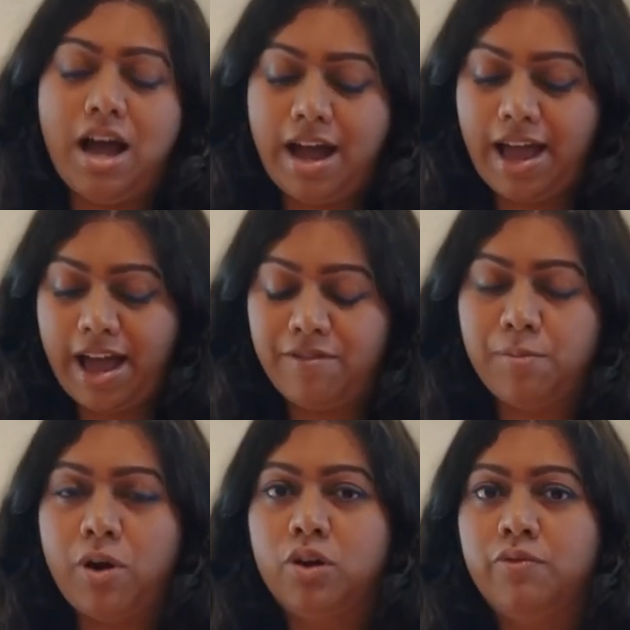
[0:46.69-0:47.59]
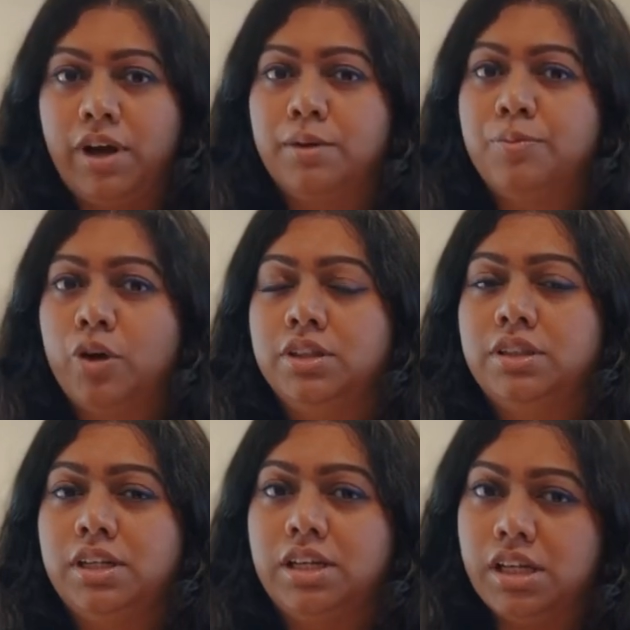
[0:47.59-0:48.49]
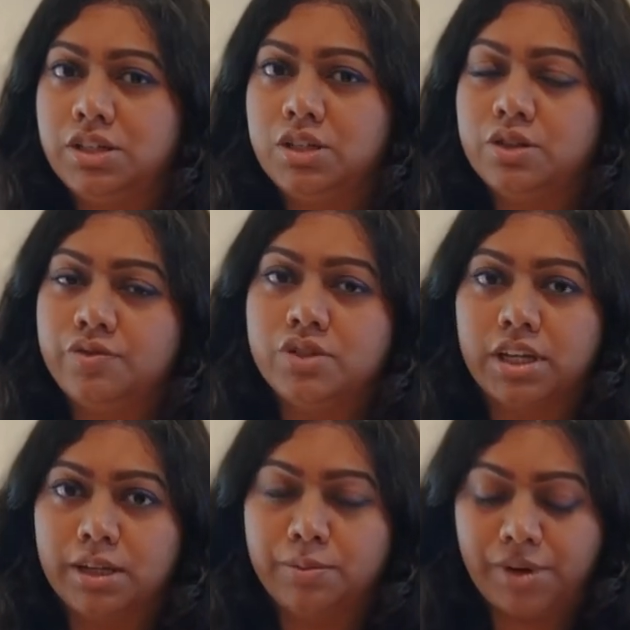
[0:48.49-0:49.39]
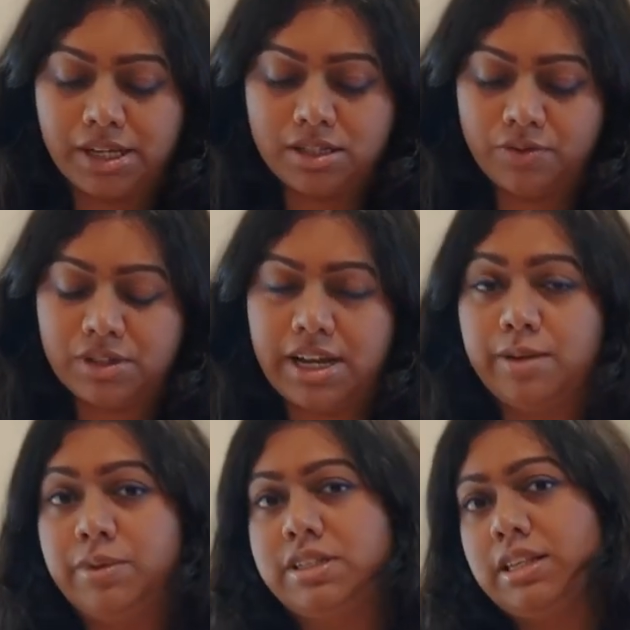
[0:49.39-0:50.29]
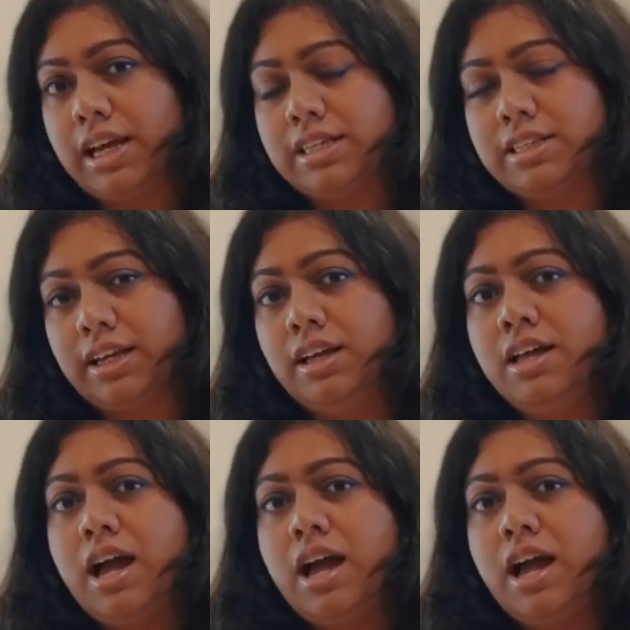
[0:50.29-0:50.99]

I have about 1.3 kgs of chicken breast, which I'll be slicing.